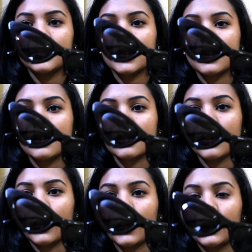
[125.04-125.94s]

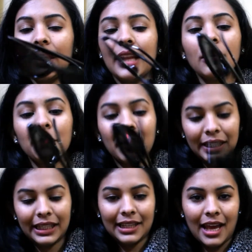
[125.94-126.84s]
So they look
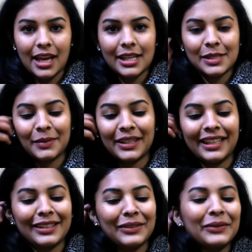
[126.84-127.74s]
pretty nice, but
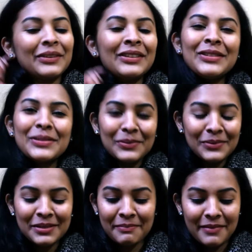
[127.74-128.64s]
they don't
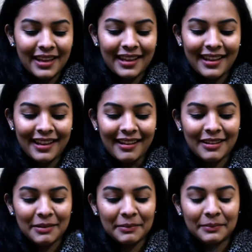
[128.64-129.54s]
suit me.
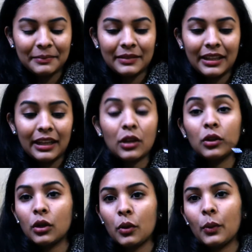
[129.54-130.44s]

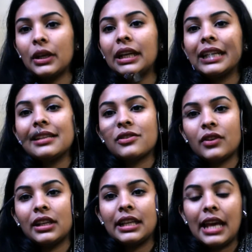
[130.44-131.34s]
The quality is
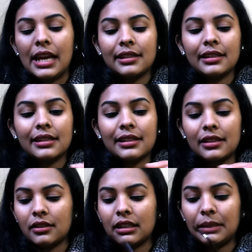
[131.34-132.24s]
really nice. It's
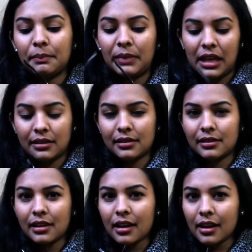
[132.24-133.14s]
sturdy
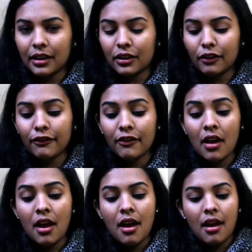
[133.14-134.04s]
plastic kind of.
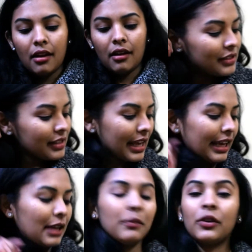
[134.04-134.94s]
So
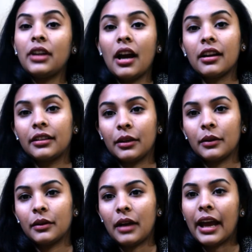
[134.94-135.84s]
second product
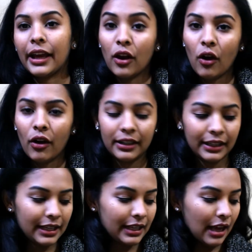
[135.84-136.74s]
I got
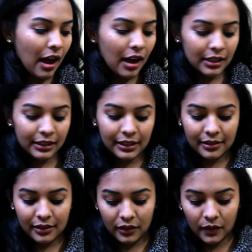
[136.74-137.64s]
are
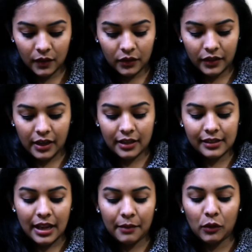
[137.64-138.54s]
these earrings,
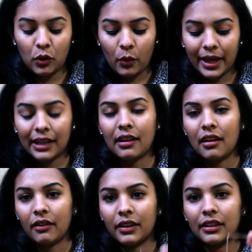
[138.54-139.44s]
and I'm quite
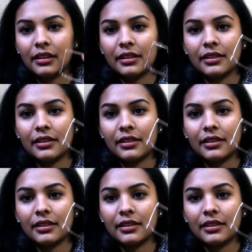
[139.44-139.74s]
loving these